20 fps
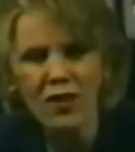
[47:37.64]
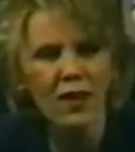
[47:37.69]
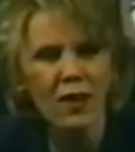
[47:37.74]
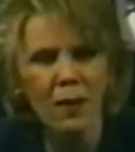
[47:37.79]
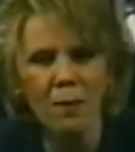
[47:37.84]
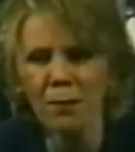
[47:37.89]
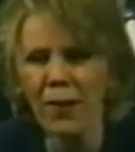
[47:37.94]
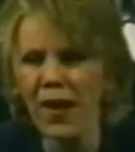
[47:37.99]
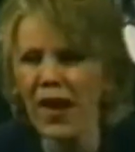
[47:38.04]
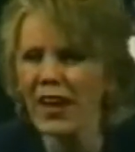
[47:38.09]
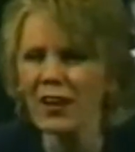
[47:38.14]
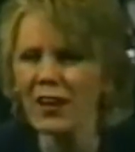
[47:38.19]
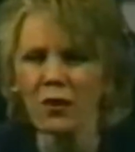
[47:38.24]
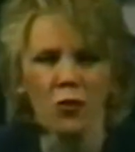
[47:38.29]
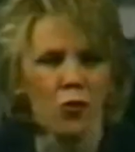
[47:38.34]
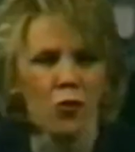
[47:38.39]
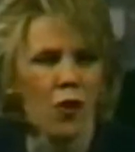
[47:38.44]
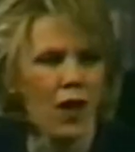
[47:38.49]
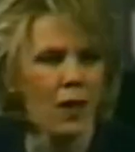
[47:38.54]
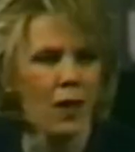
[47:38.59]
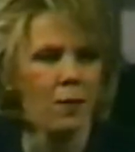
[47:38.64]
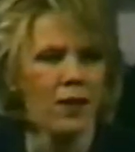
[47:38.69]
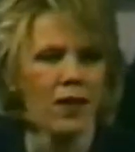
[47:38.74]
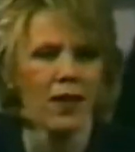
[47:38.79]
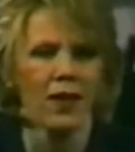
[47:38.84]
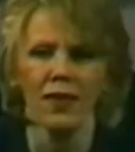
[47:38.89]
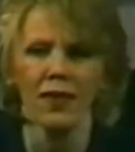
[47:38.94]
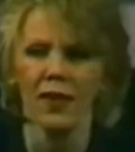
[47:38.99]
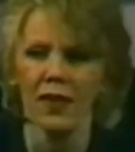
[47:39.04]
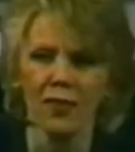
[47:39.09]
looked like a pentagram
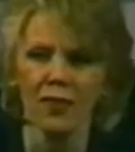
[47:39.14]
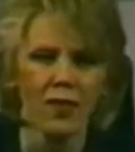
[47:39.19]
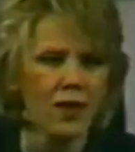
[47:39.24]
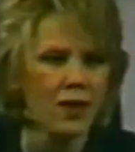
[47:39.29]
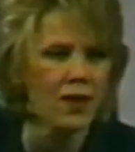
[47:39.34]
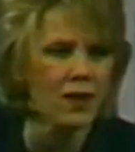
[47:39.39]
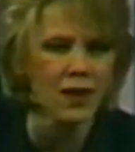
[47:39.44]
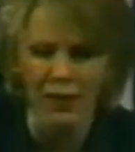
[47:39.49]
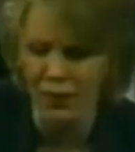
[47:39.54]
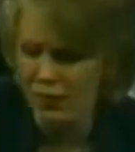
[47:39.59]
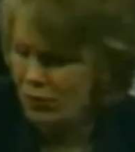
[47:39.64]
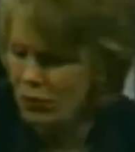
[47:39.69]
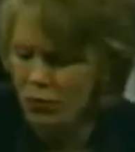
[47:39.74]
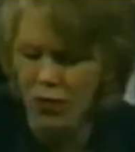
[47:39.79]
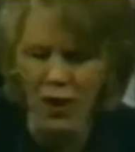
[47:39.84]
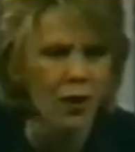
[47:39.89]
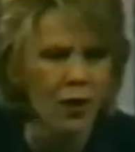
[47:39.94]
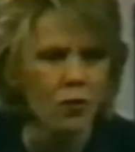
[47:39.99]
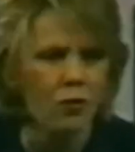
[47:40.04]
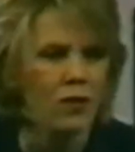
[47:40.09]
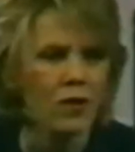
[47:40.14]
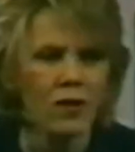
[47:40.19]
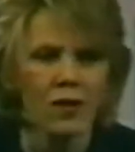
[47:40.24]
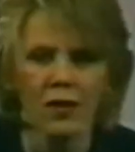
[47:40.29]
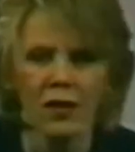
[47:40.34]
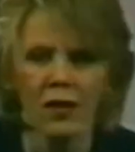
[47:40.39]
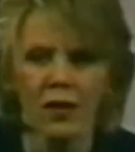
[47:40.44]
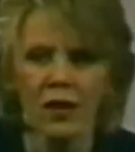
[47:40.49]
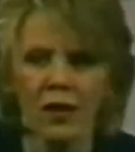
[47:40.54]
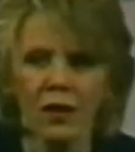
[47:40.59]
in, in, in, in the ground.
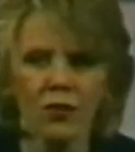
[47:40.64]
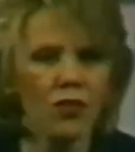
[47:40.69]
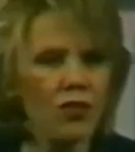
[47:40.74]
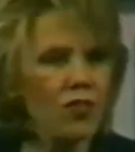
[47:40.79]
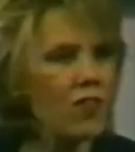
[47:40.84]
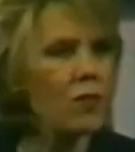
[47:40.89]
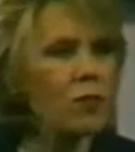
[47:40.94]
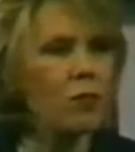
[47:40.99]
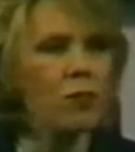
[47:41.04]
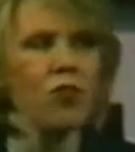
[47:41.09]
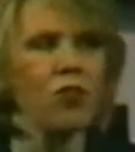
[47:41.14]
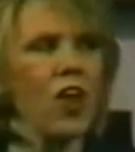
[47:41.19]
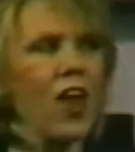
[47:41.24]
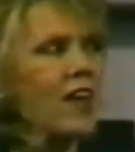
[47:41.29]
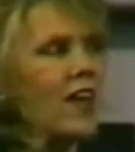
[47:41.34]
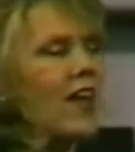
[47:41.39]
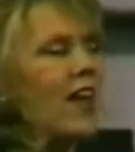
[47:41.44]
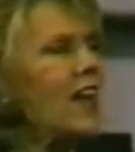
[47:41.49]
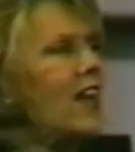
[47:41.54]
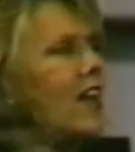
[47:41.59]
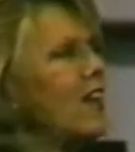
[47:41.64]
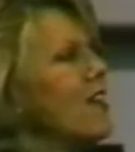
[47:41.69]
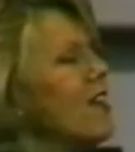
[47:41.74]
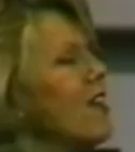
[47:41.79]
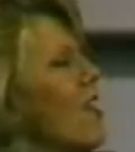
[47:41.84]
She says, Jackie, it